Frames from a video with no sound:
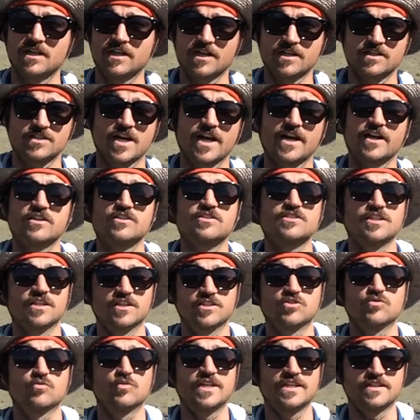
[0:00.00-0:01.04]
an entire
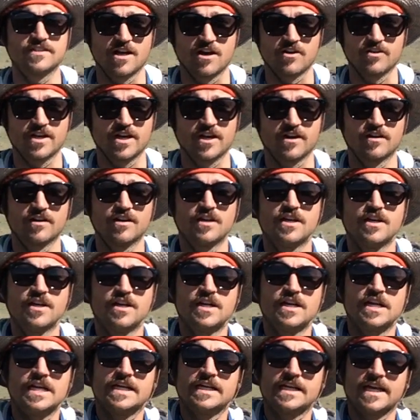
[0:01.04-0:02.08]
6 weeks out here.
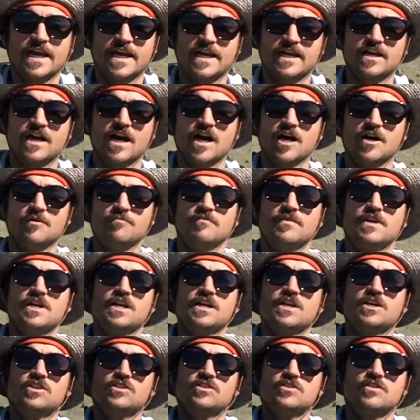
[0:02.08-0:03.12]
Okay,
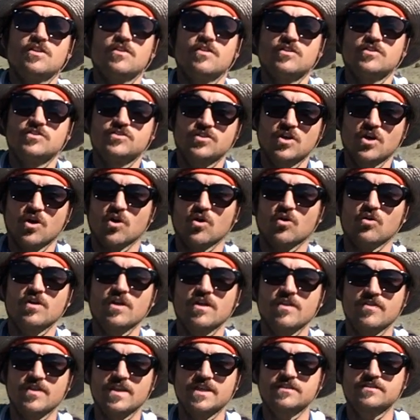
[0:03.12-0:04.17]
so
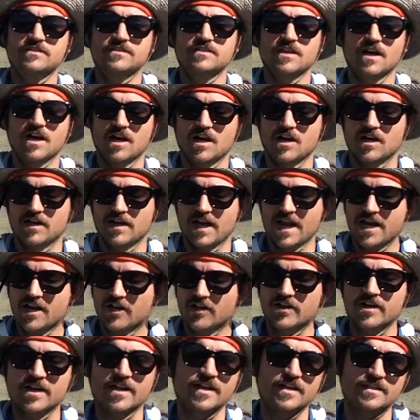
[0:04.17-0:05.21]
this
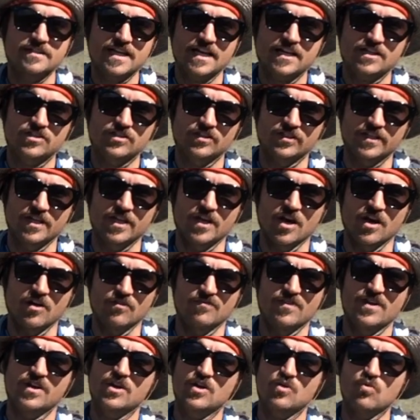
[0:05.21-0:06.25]
area is actually a
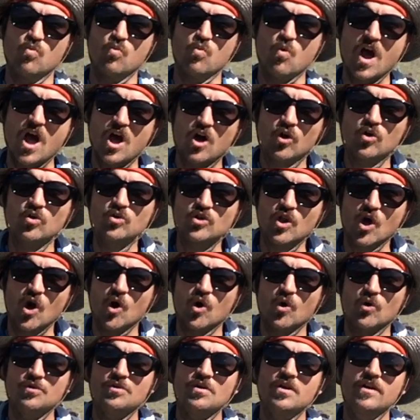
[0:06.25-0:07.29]
very
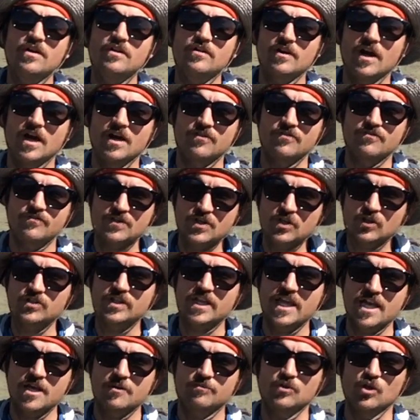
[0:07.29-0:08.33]
well-known field
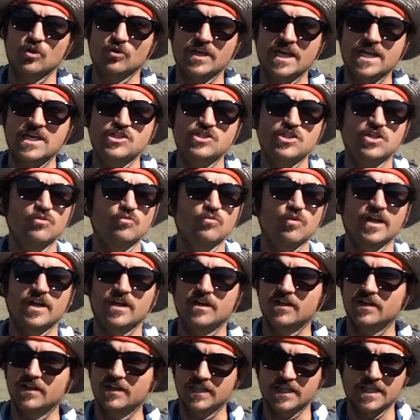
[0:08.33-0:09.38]
camp location
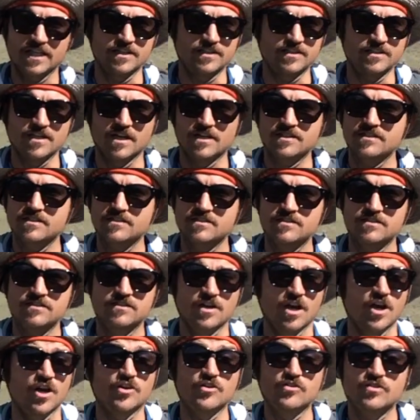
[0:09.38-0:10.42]
where, again, dozens,
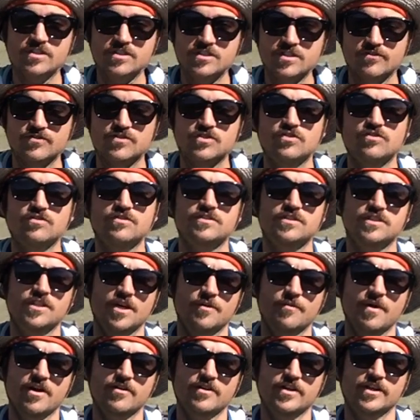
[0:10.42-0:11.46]
hundreds of students
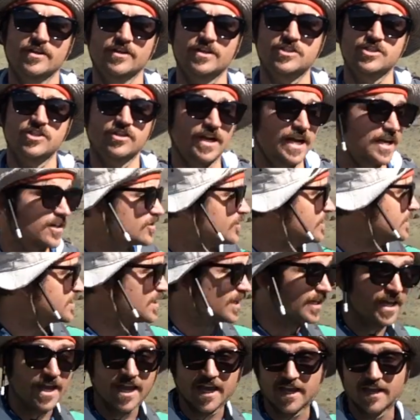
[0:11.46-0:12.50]
come out here each year. Actually
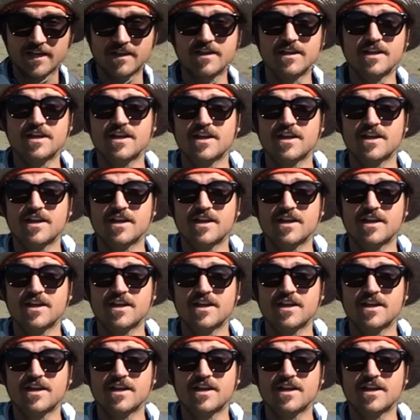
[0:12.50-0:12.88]
today,